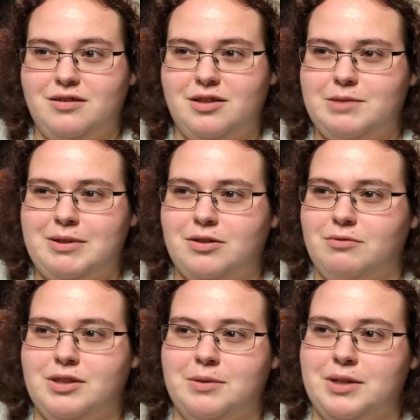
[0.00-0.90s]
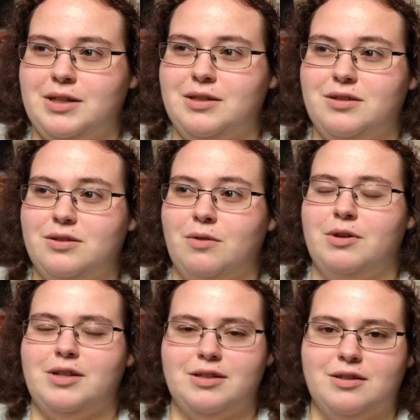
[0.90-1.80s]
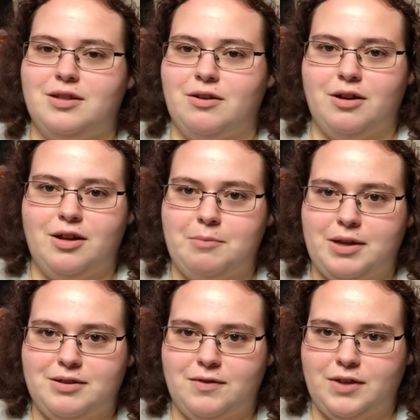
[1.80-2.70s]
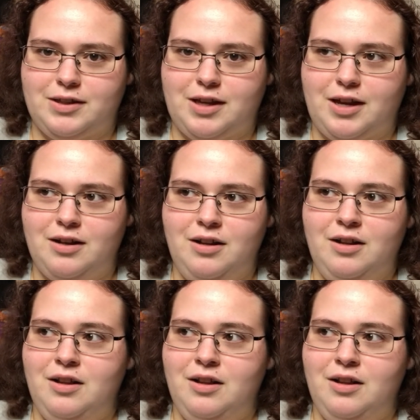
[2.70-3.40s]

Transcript: especially when something is so unnecessary about stuff like that.